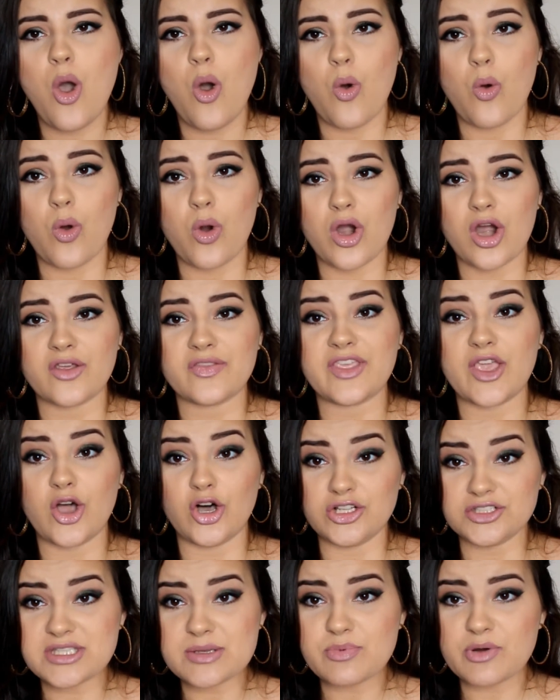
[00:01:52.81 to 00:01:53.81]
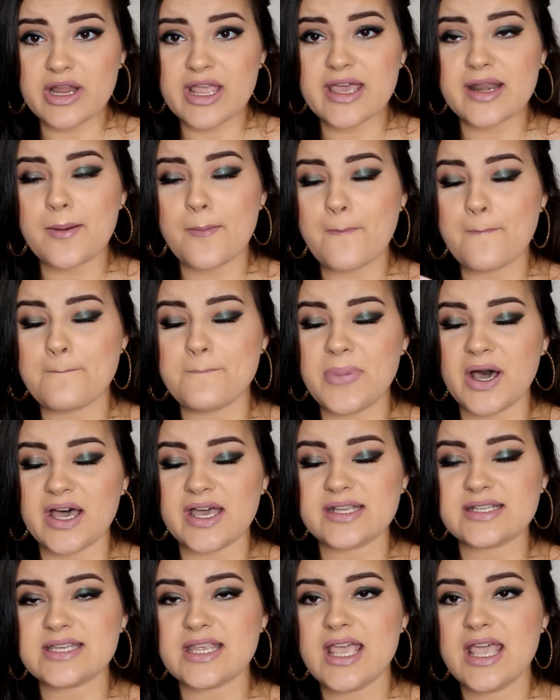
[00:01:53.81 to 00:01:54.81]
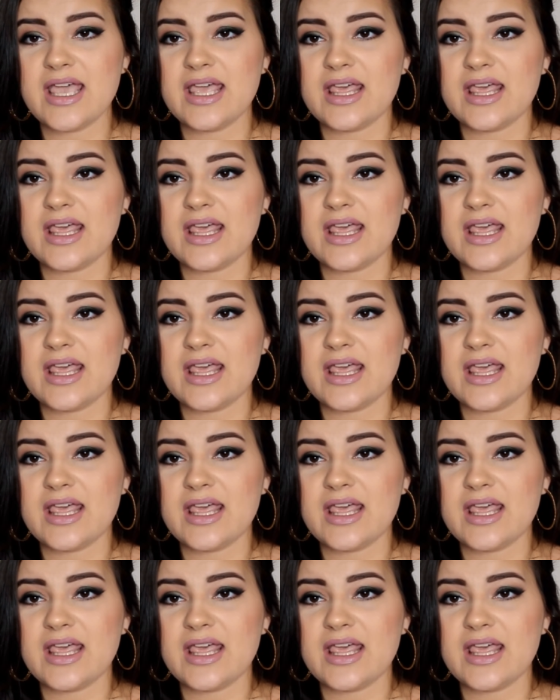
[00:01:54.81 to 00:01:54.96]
or the Ulta brand, but